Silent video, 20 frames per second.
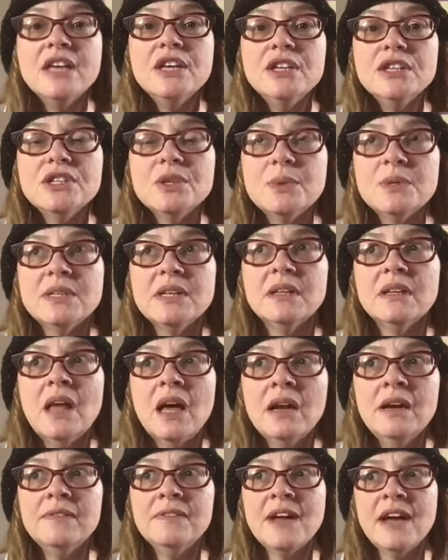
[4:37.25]
So it's a
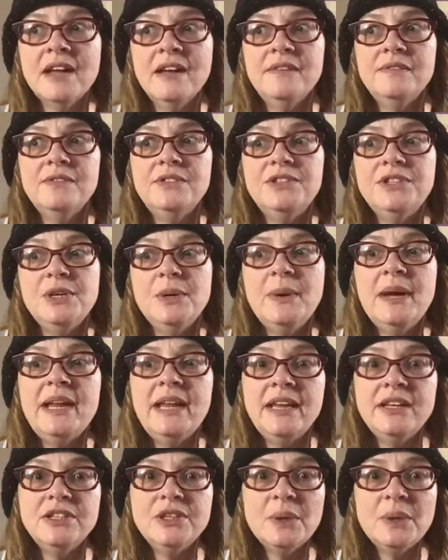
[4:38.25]
lot of kind of do it and